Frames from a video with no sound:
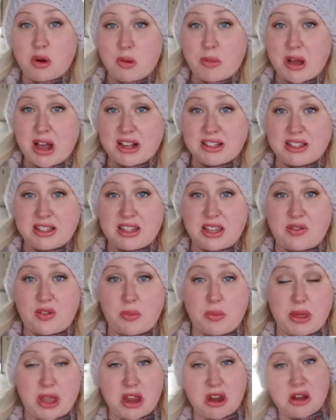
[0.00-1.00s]
More boxes have
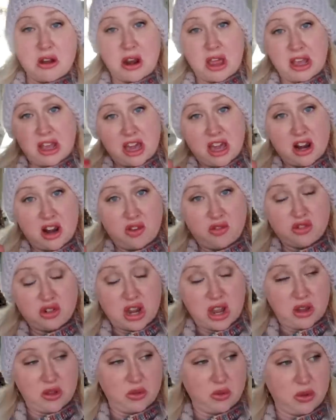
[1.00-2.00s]
appeared. I got off
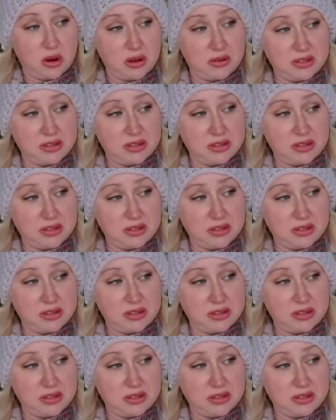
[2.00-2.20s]
track with what